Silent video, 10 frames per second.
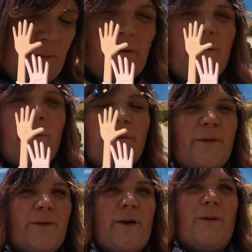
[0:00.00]
my phone was
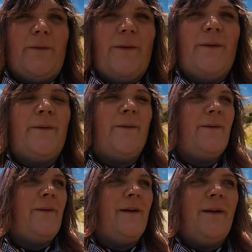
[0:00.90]
on the ground.
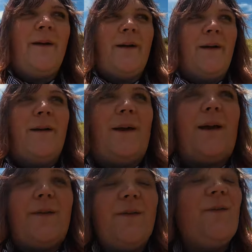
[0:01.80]
I
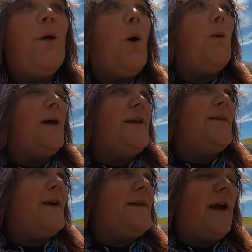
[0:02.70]
got so lucky
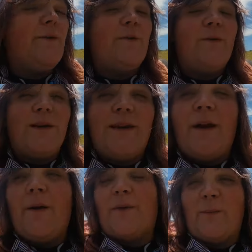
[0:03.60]
that day. I was freaking
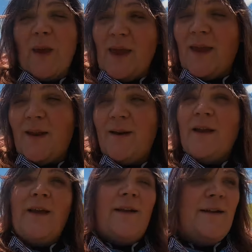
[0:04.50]
out, I was in pain,
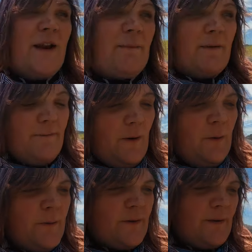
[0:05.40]
didn't have my
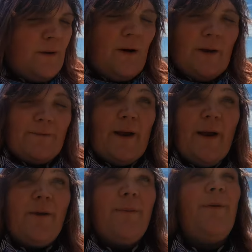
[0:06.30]
phone, I couldn't call for
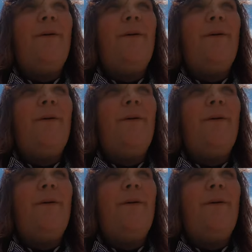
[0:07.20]
help.